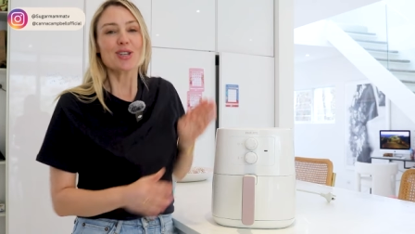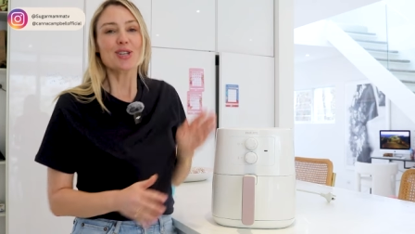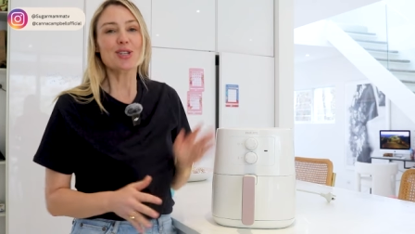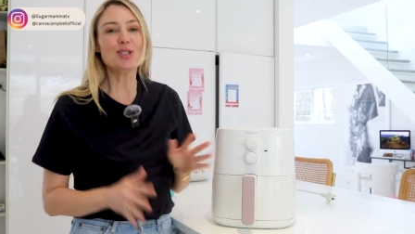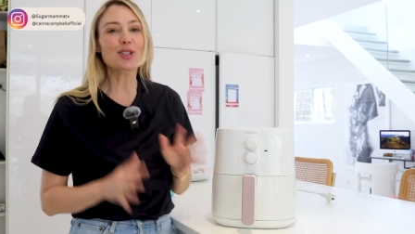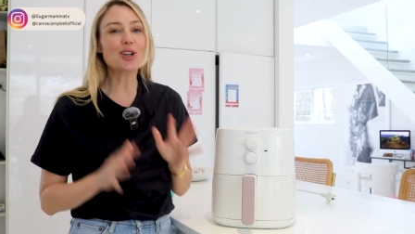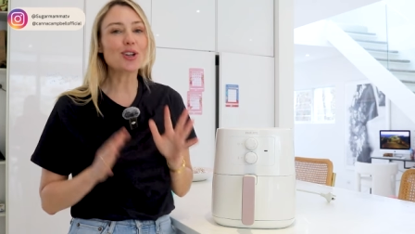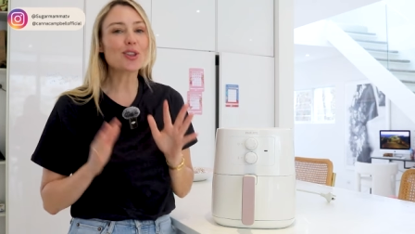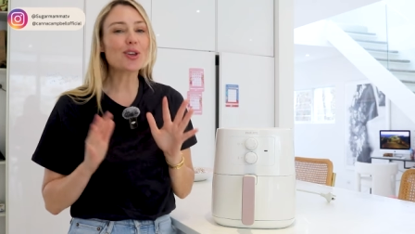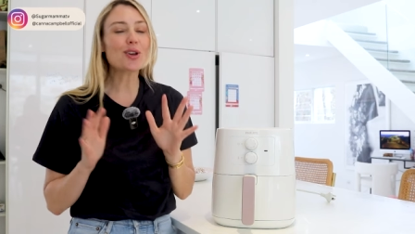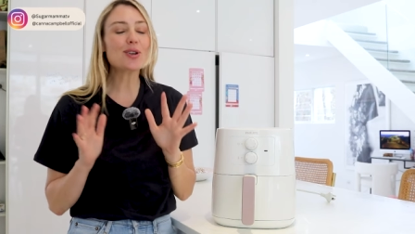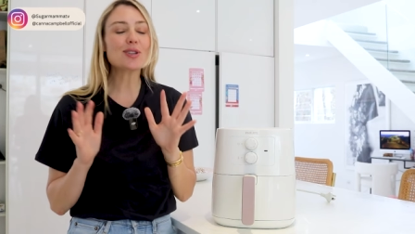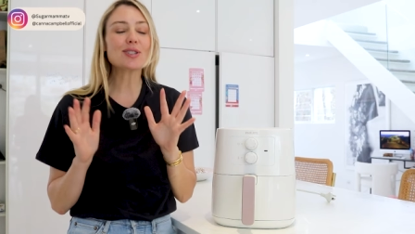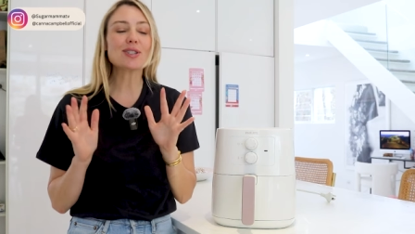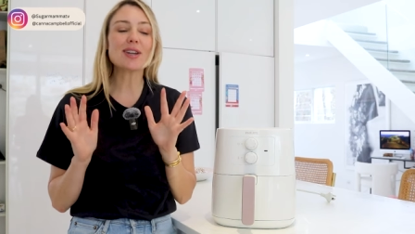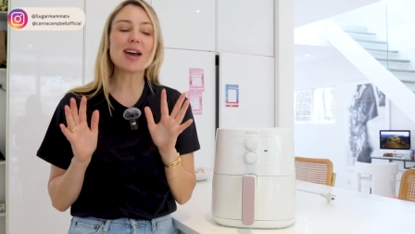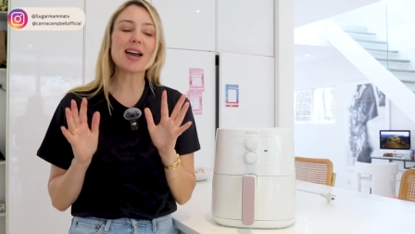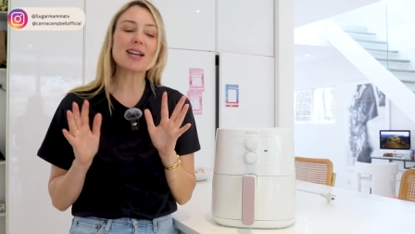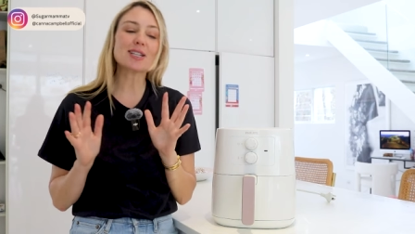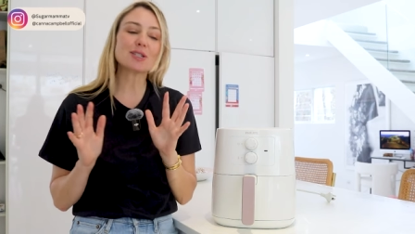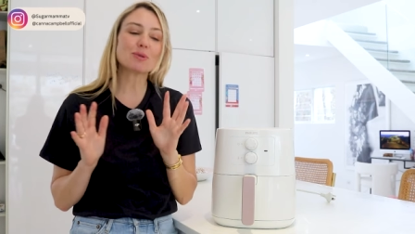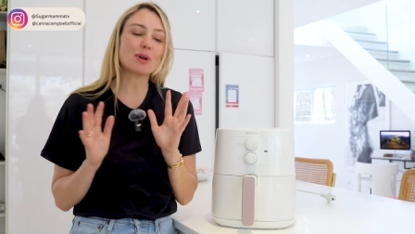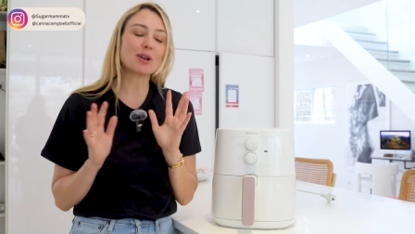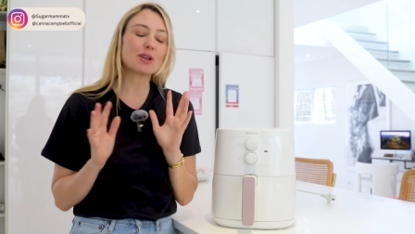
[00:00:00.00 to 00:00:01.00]
You know those
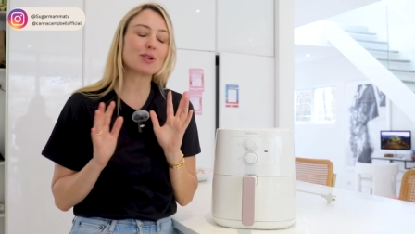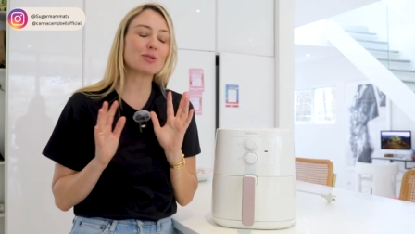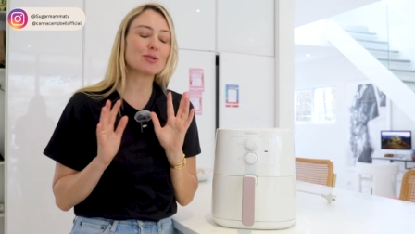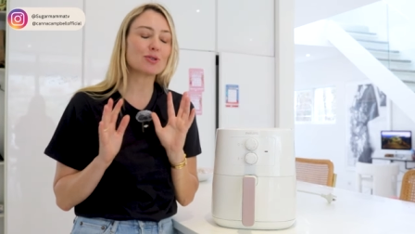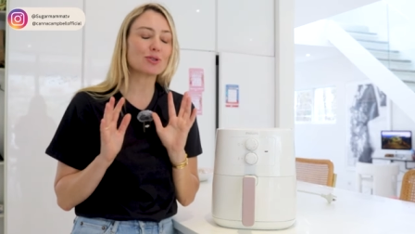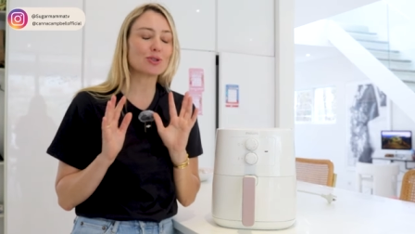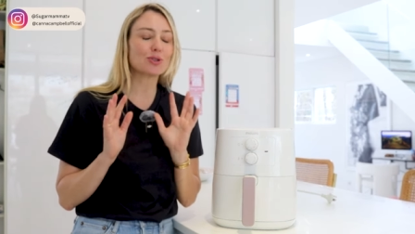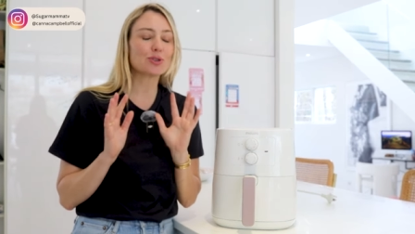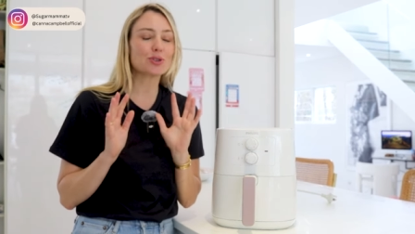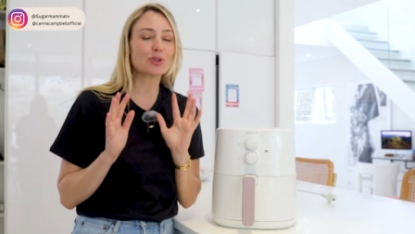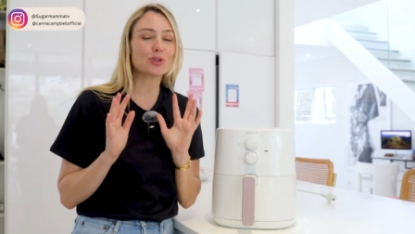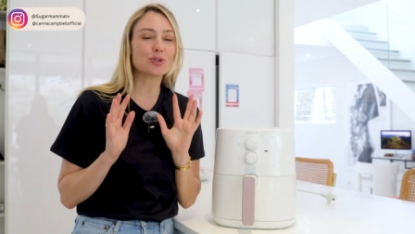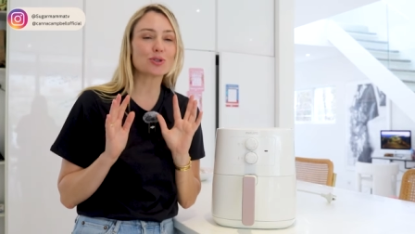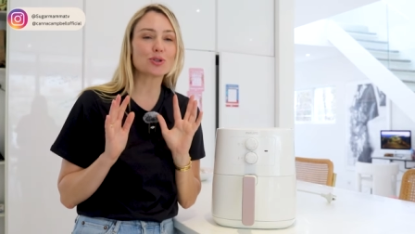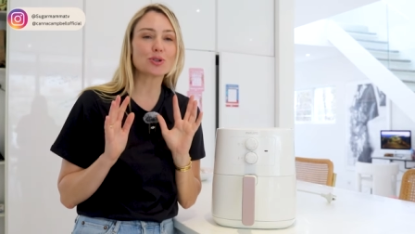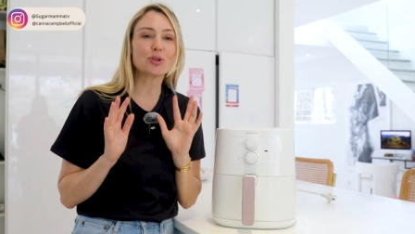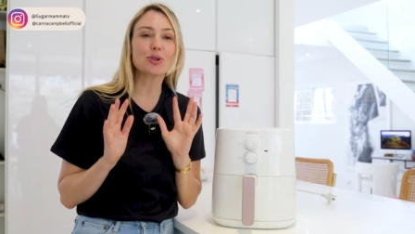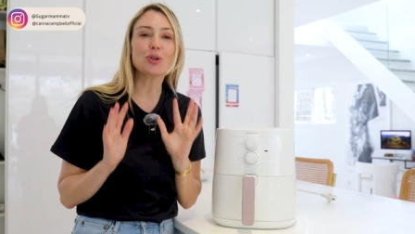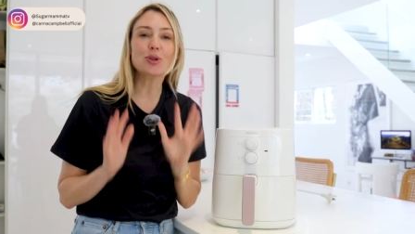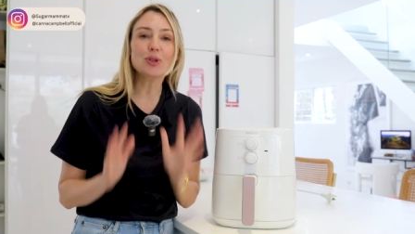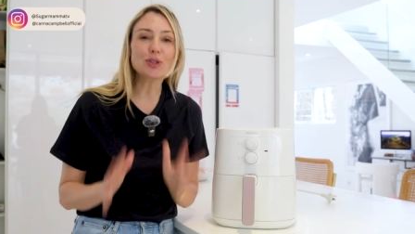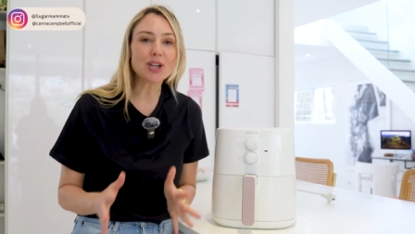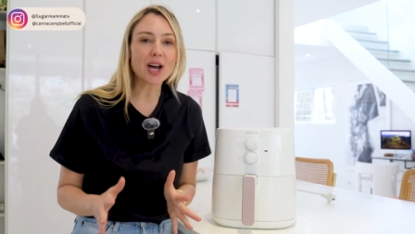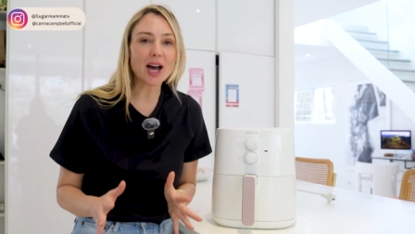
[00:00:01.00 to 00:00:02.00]
nights where you're just
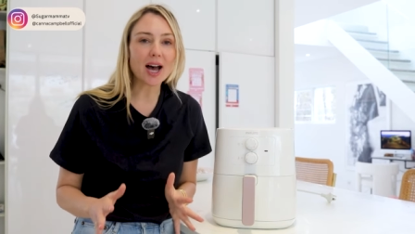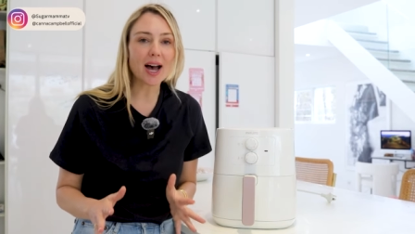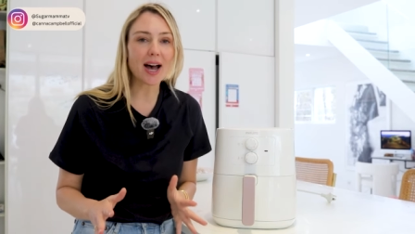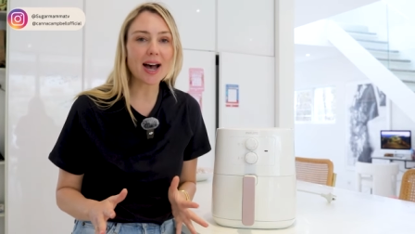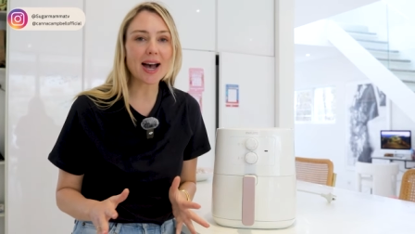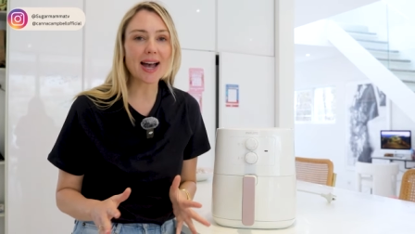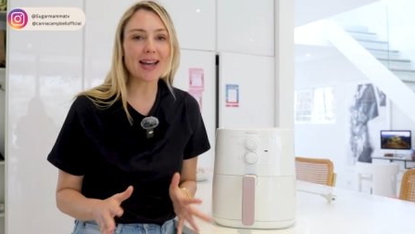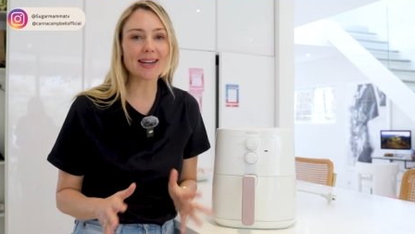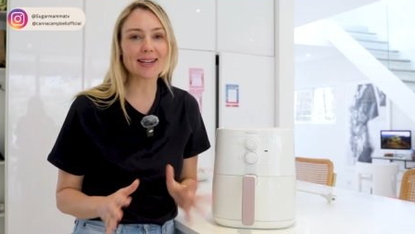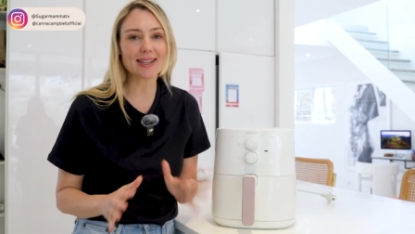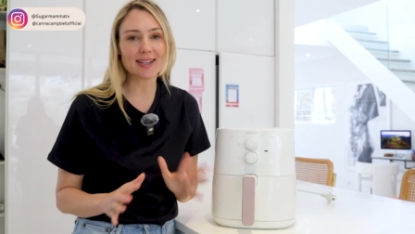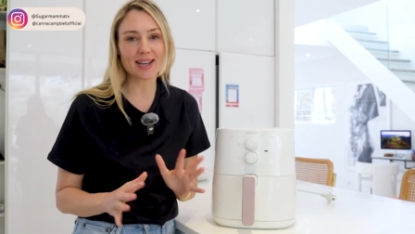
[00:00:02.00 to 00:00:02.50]
too tired